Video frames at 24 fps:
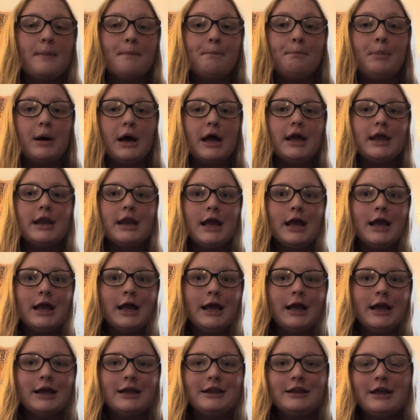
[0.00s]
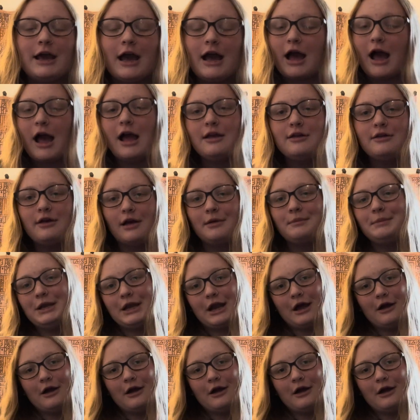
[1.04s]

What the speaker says: But yeah, I mean I